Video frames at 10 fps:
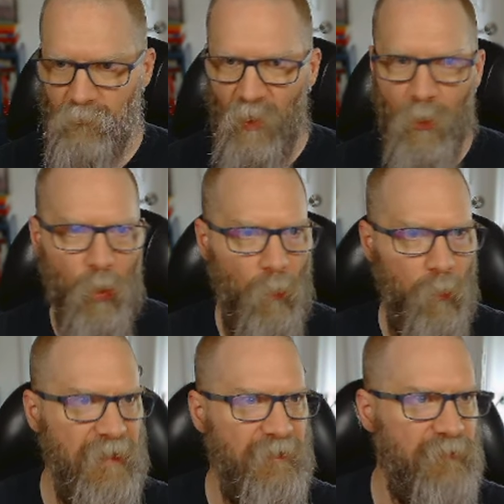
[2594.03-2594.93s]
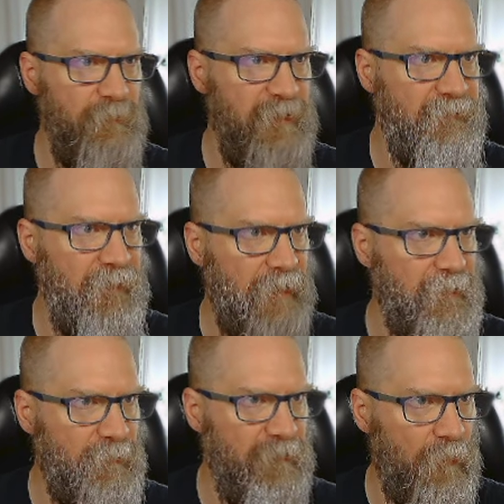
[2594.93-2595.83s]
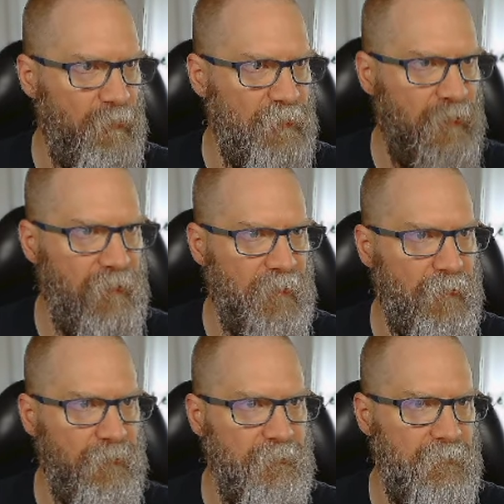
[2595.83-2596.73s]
Oh, we need the VPC ID before we do anything else.